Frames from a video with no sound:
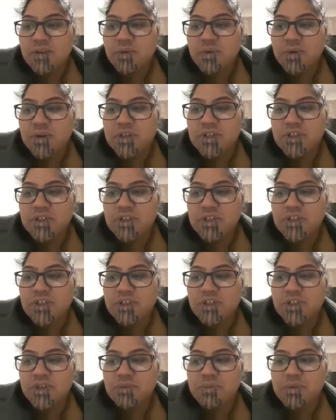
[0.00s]

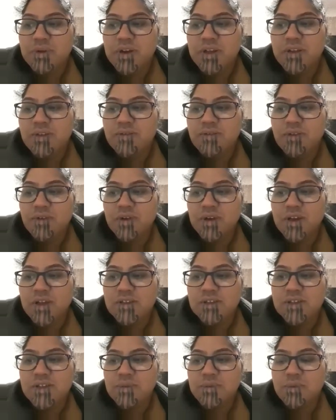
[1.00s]
questions you believe your
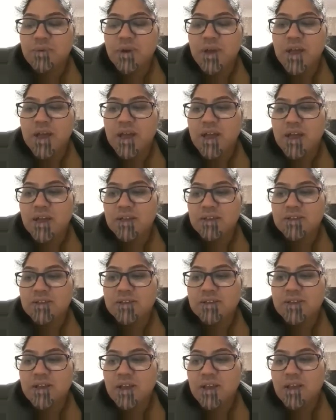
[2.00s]
customer
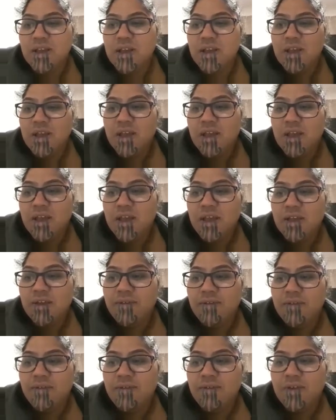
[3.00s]
asks, as
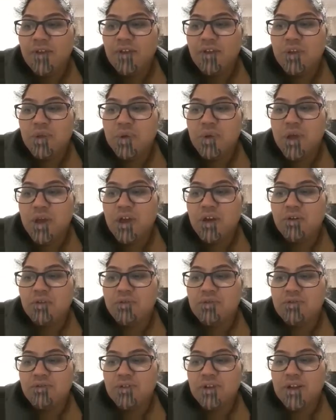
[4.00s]
if you're
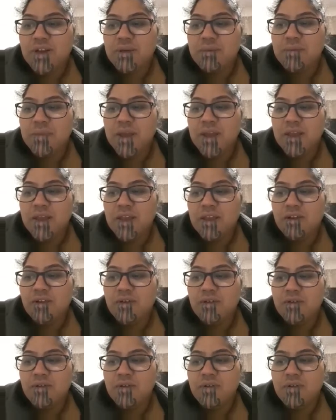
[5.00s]
already making